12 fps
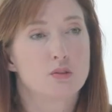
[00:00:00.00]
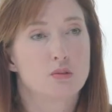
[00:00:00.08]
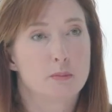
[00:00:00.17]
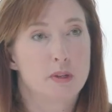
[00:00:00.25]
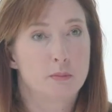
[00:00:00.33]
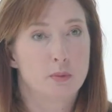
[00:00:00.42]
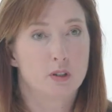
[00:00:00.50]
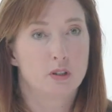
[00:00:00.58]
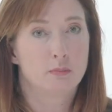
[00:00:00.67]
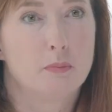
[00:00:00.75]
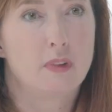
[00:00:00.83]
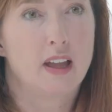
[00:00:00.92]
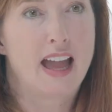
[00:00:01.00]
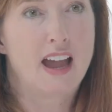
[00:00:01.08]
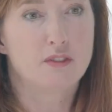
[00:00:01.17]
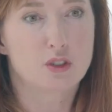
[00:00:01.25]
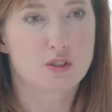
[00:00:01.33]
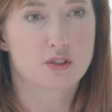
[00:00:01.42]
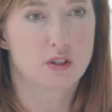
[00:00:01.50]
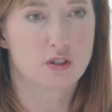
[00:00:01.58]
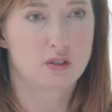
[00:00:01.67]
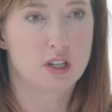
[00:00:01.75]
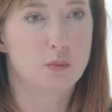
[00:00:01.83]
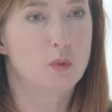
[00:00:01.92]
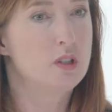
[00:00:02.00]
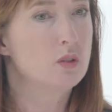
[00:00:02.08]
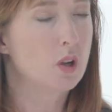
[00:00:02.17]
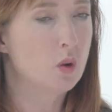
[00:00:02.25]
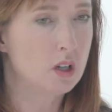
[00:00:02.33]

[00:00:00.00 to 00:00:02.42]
to remember after surgery, when you go